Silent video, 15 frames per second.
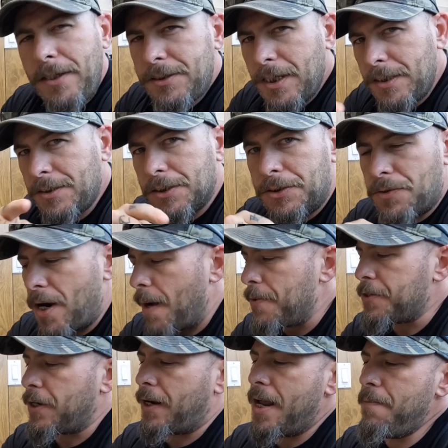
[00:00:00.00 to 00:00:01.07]
just a drop
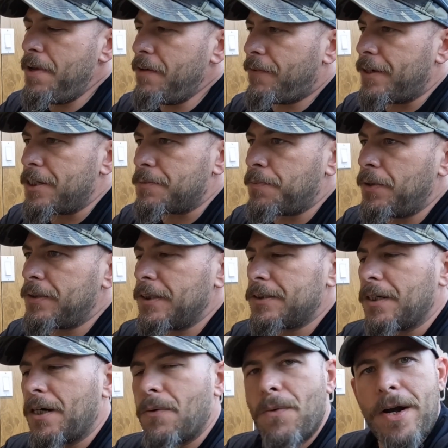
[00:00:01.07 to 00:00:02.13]
shot. I bet if I just put this
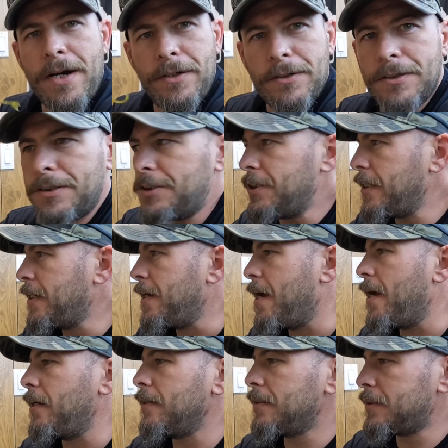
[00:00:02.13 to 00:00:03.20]
on a regular jig
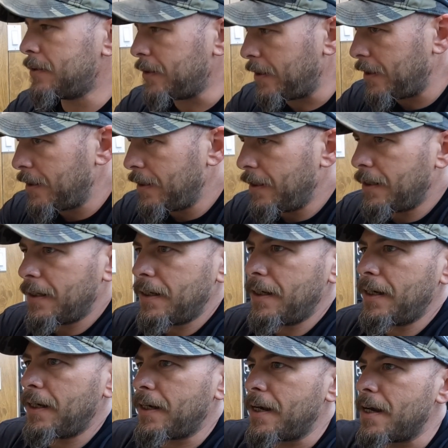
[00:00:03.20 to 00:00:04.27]
head, let's see.
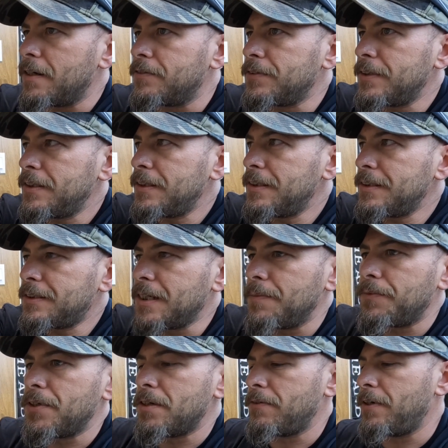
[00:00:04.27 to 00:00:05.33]
I have
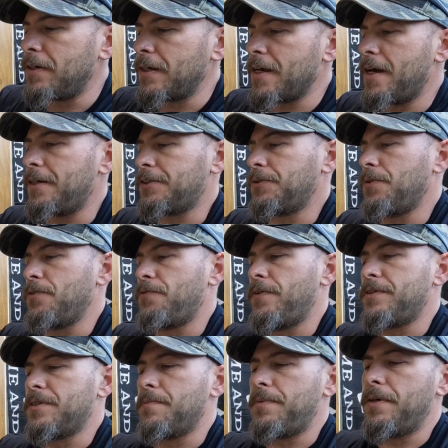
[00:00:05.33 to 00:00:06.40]
something over here. It kind of sort of
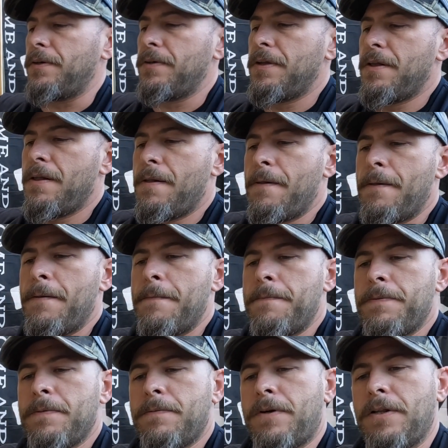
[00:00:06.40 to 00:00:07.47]
fits the bill.
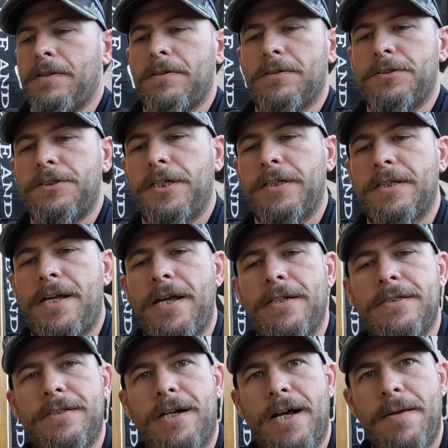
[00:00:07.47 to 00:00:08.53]
One of the little jigs
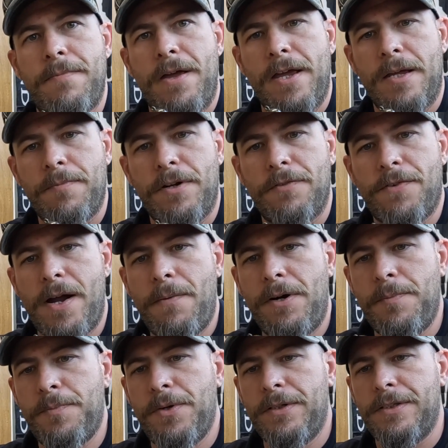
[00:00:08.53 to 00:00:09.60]
heads that I make. But if I were
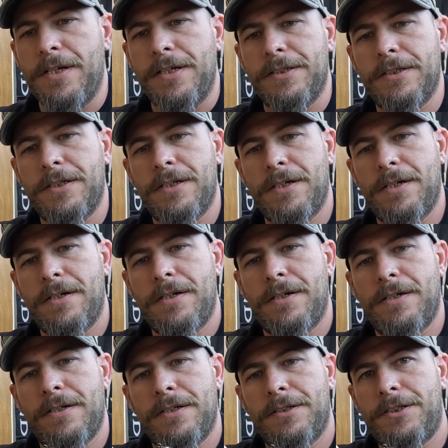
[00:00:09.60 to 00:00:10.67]
to put this
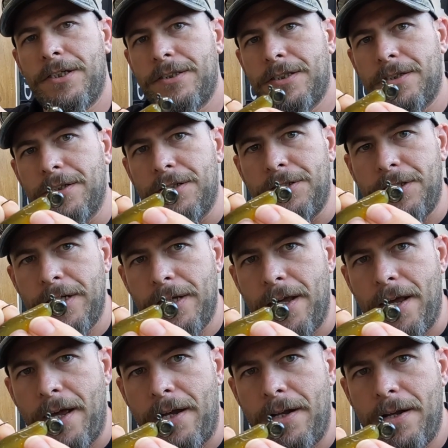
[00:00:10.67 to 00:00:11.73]
just on the jig
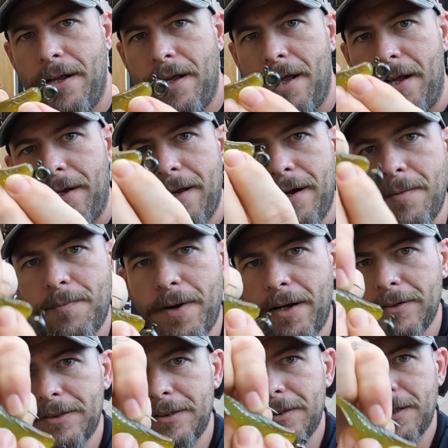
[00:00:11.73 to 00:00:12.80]
head and kind of
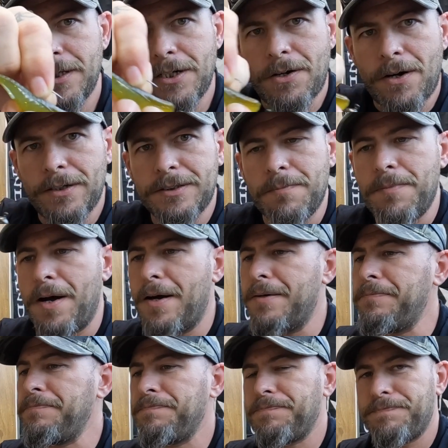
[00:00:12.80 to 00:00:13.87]
bounce this thing across the bottom,